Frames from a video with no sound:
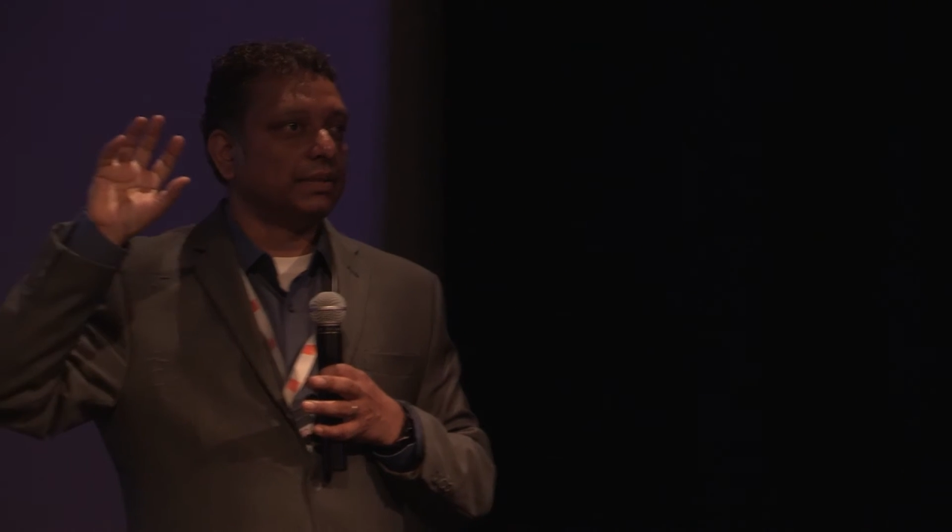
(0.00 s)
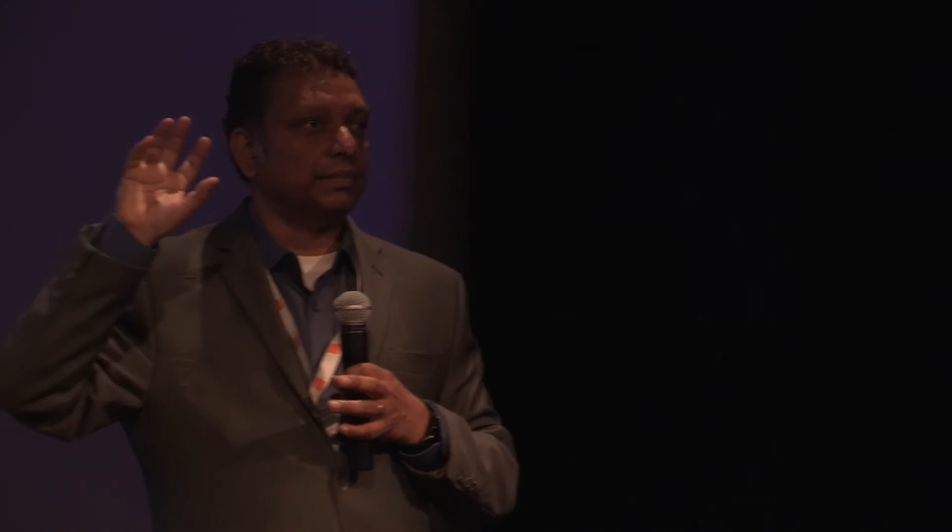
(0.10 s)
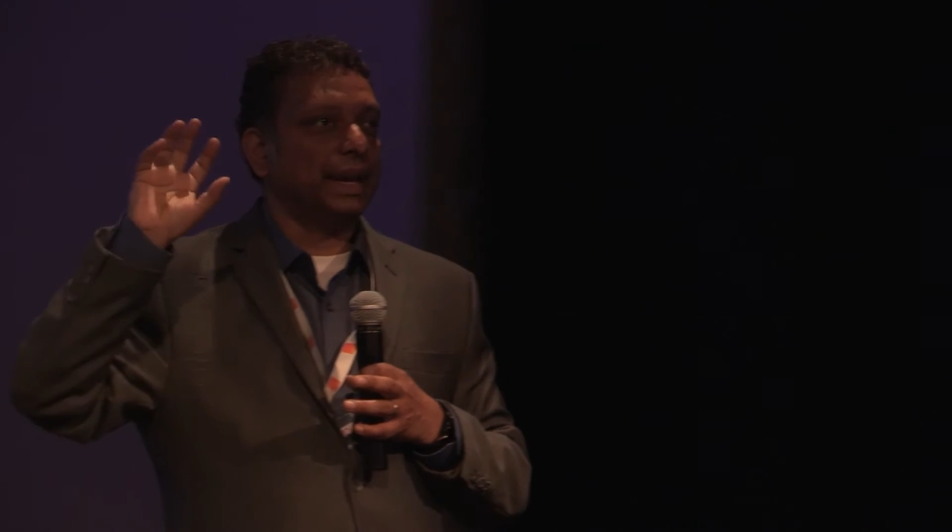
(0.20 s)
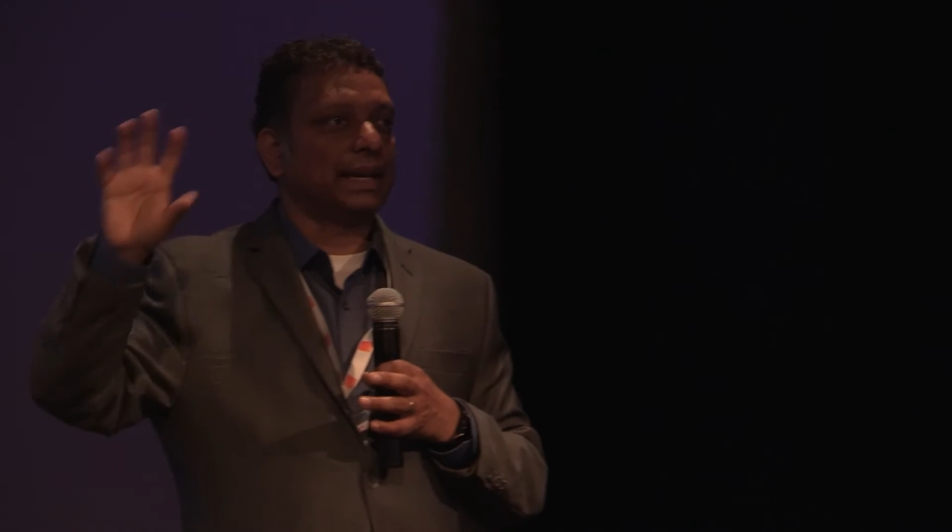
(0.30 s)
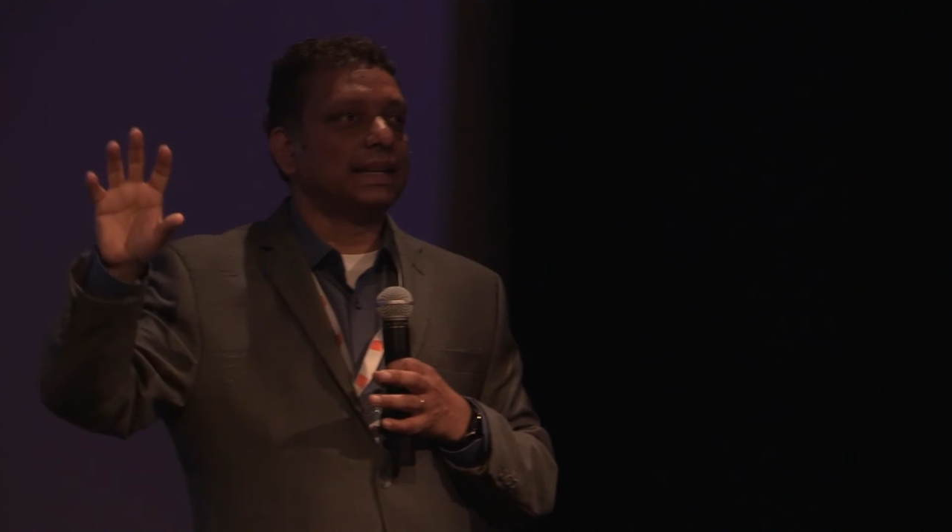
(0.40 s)

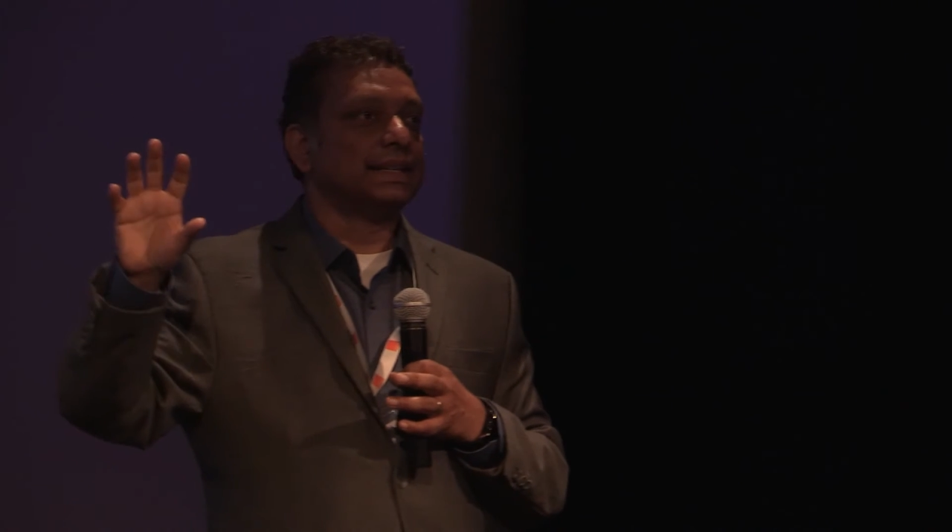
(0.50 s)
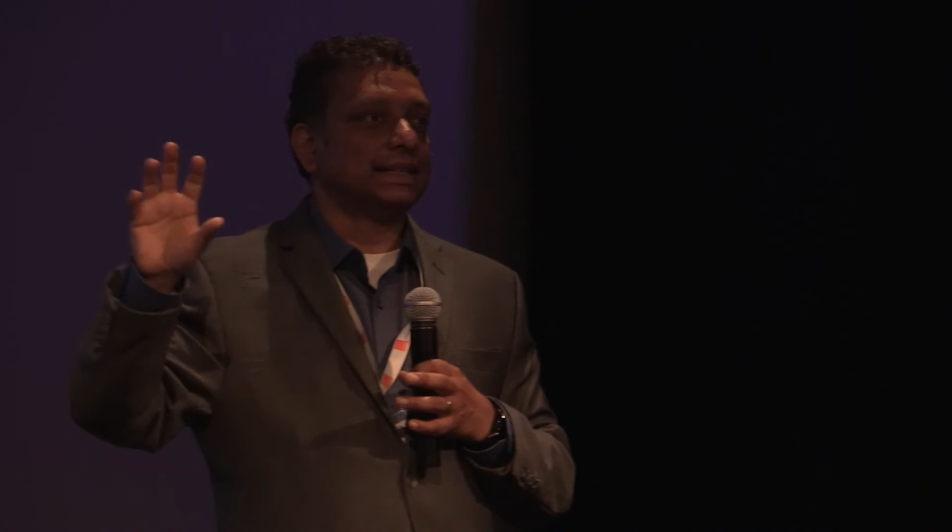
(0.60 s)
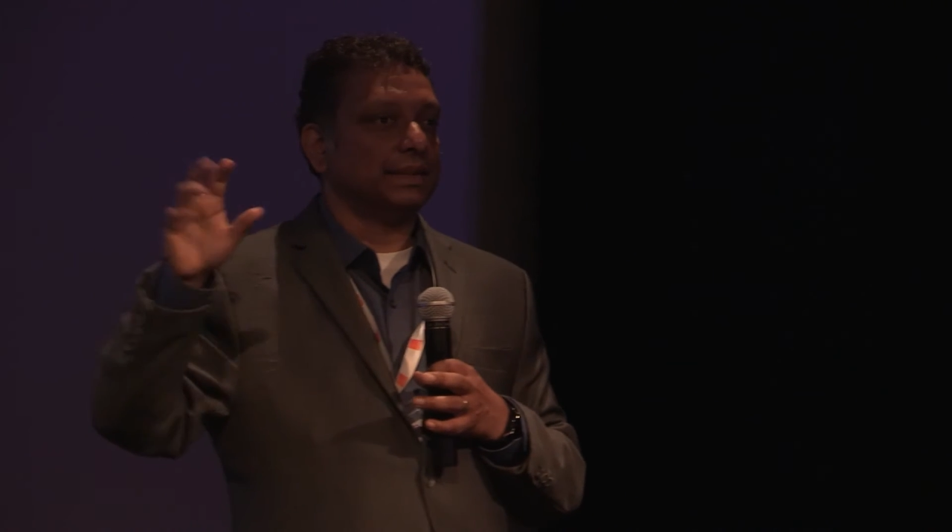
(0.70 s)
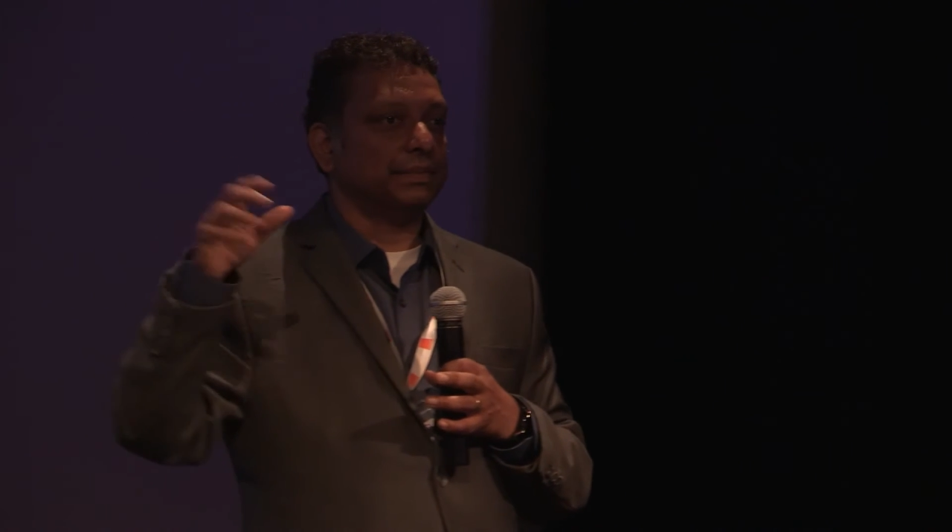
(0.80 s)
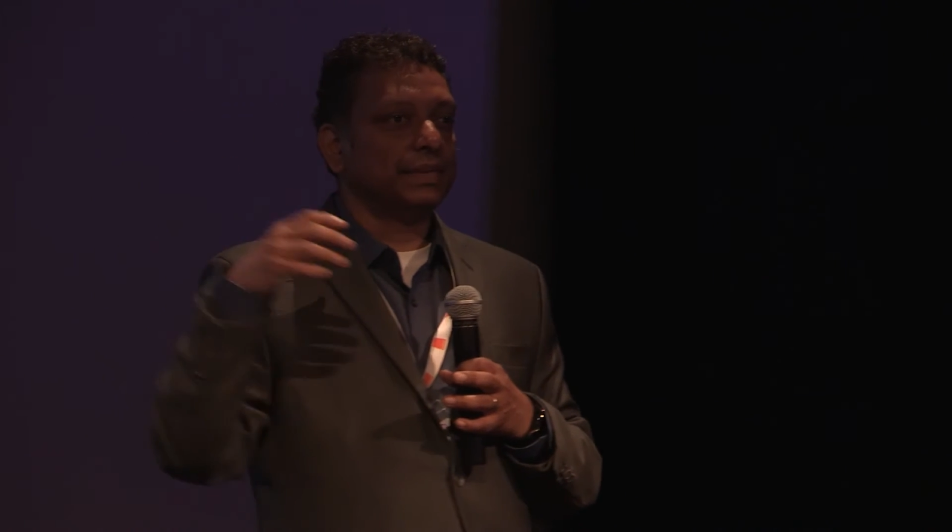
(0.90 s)

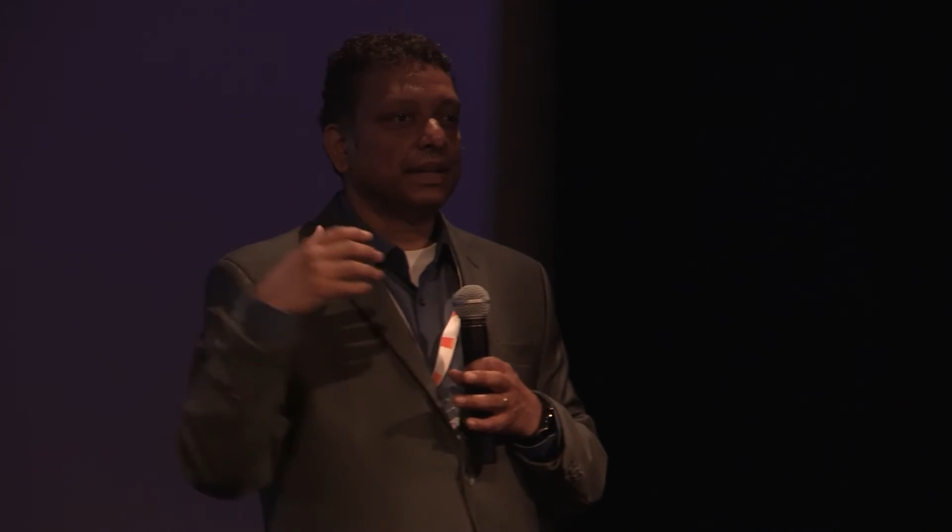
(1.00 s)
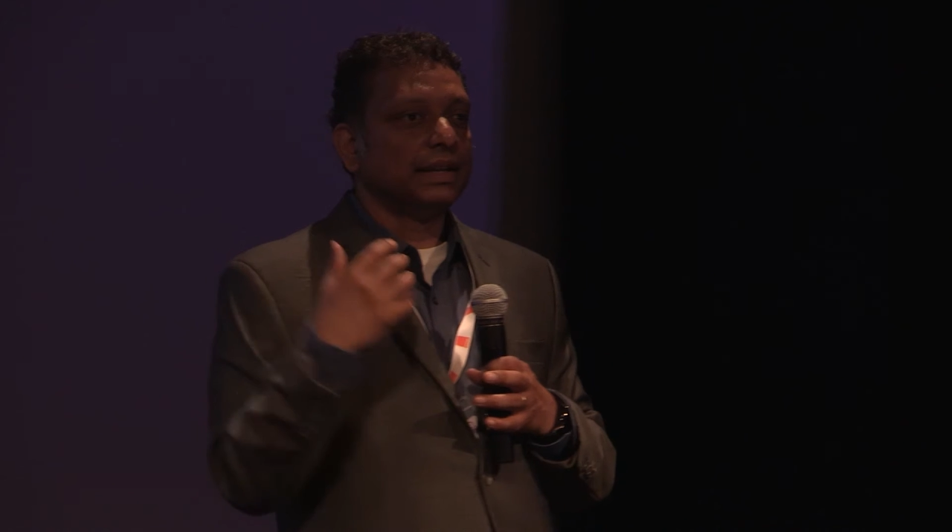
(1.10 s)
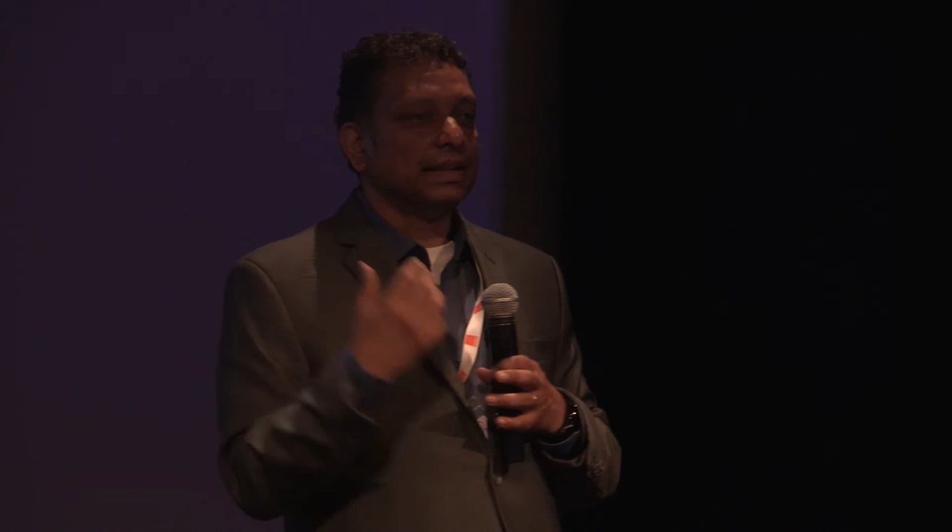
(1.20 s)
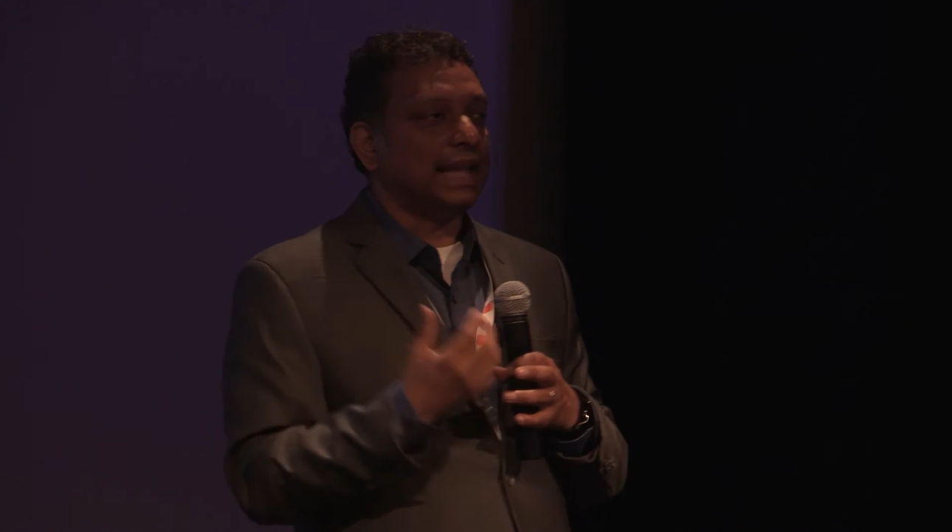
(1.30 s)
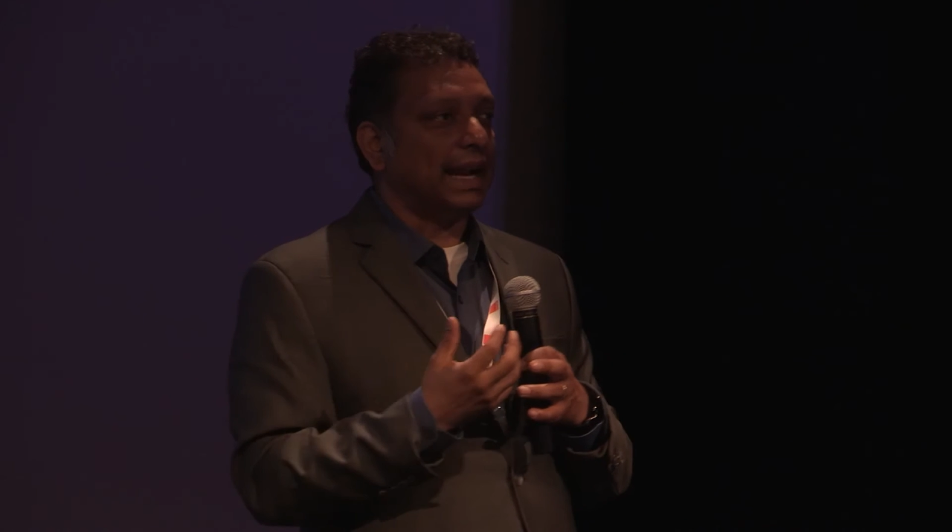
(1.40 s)
mechanism
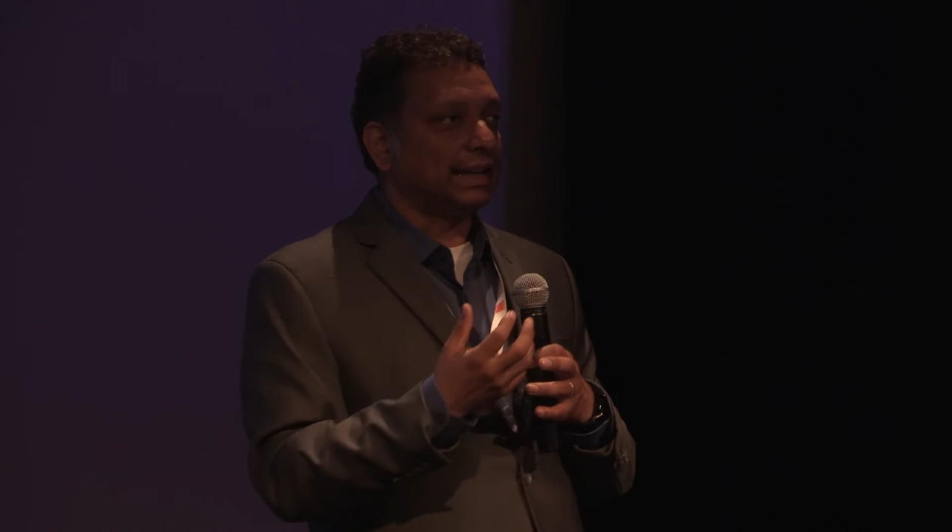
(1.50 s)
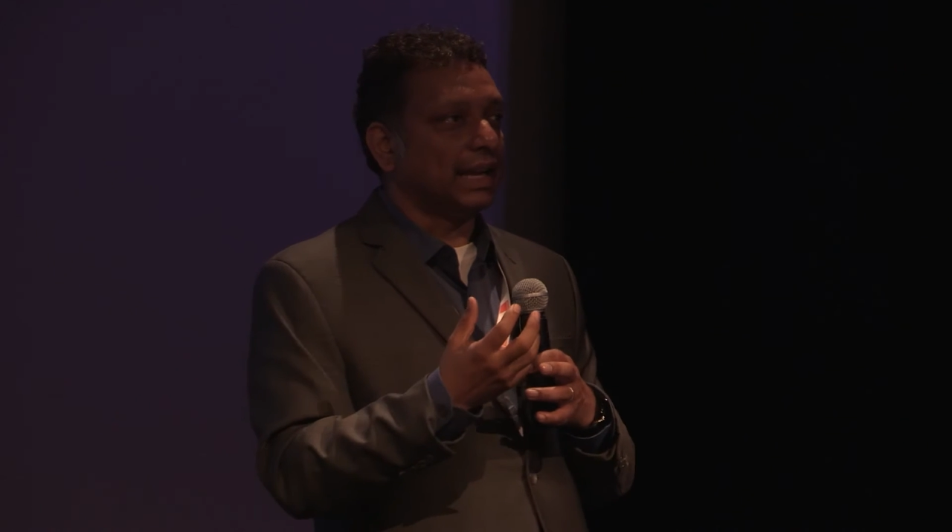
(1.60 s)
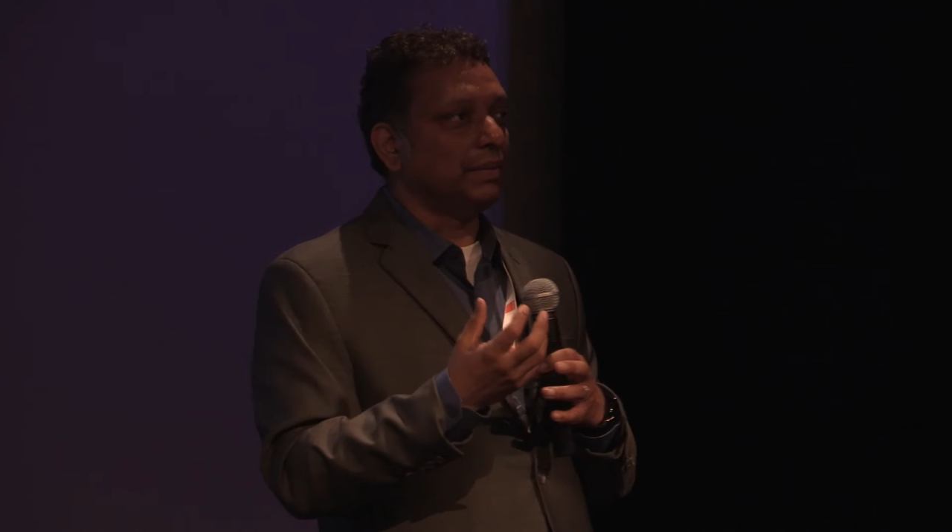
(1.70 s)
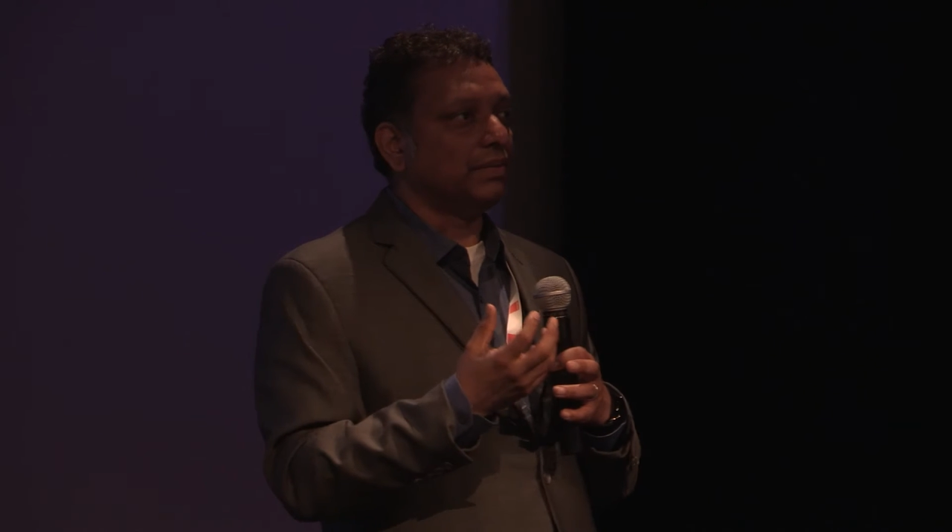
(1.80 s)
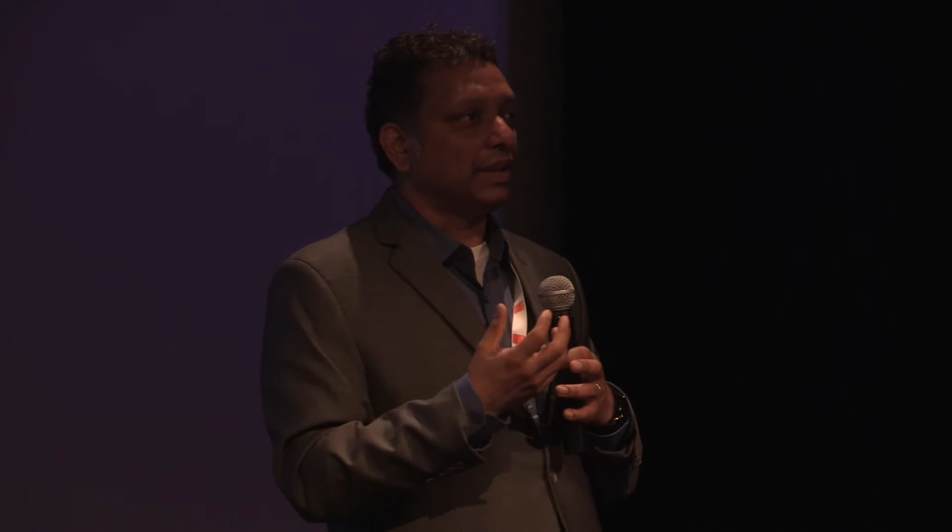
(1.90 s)
that
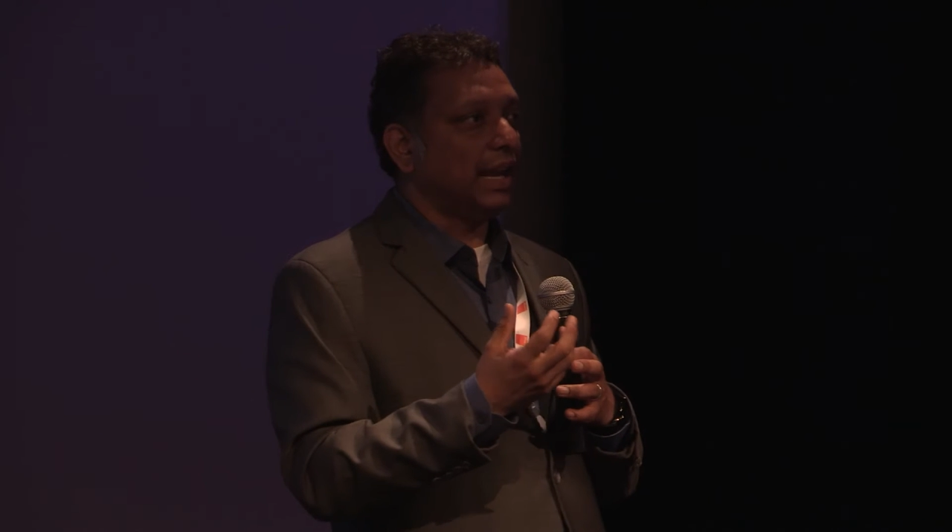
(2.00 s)
can